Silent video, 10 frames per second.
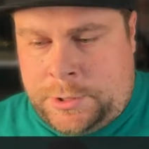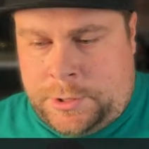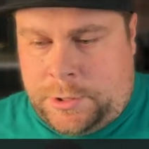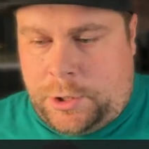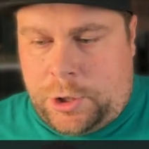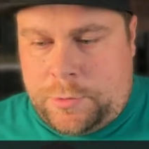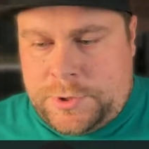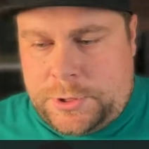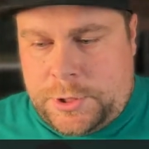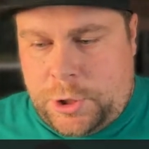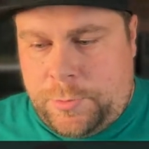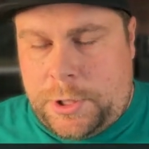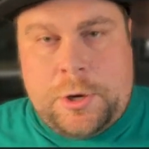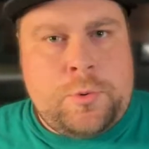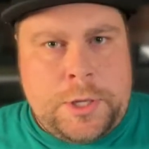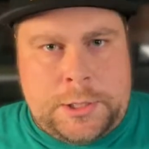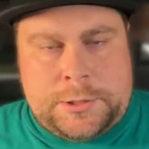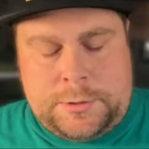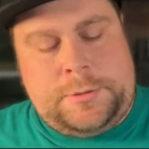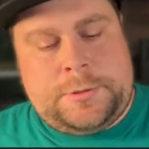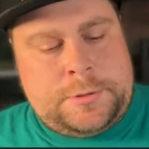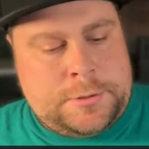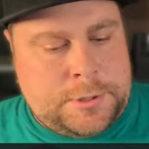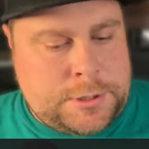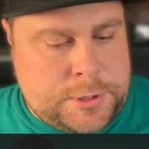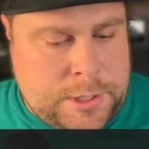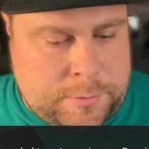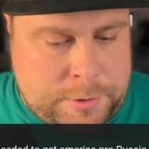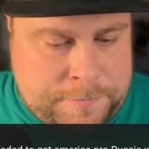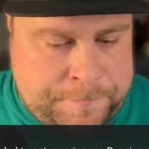arms in Cuba? Oh, wait, that actually happened.